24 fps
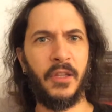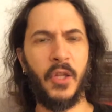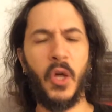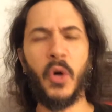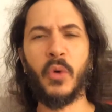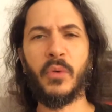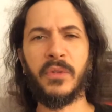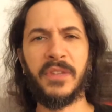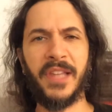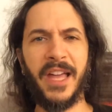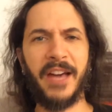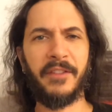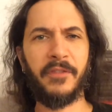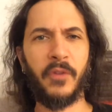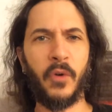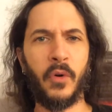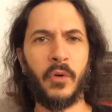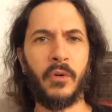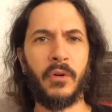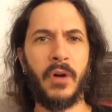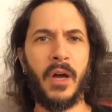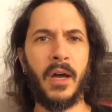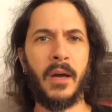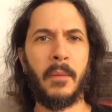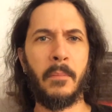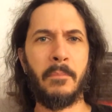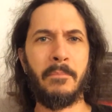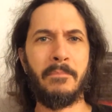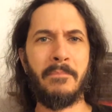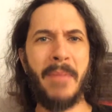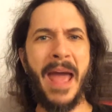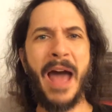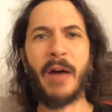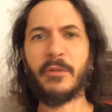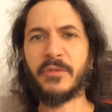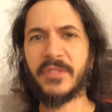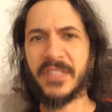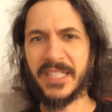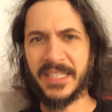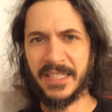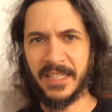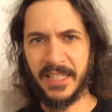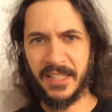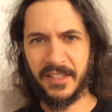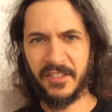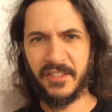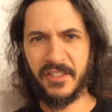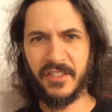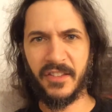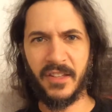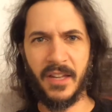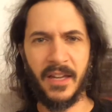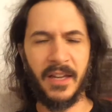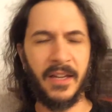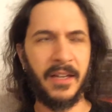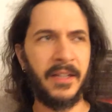low level, mountainous,